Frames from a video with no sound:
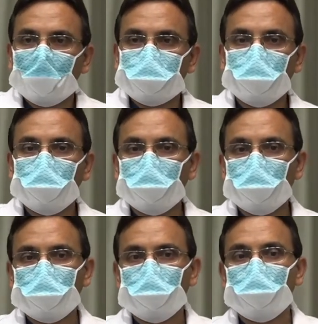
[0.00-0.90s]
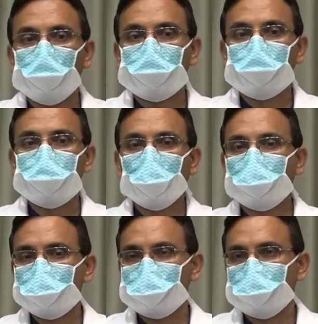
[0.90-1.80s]
So when we go to two
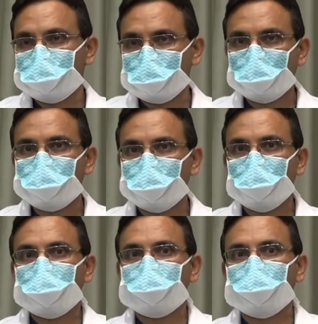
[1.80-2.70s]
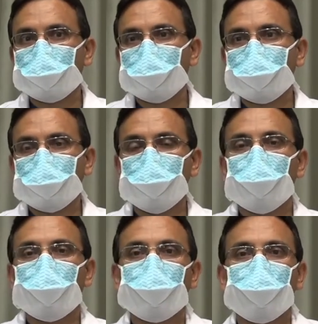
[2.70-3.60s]
atmospheres pressure, that's
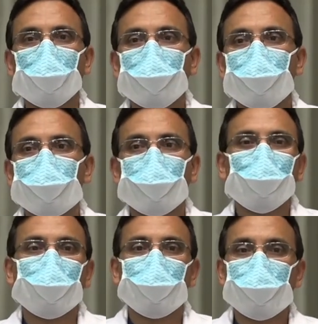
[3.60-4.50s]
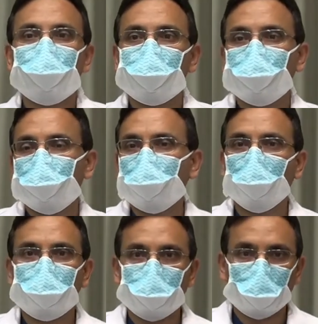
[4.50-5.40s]
similar to diving to about 33 feet
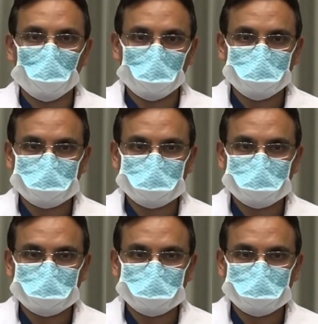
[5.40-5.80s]
underwater.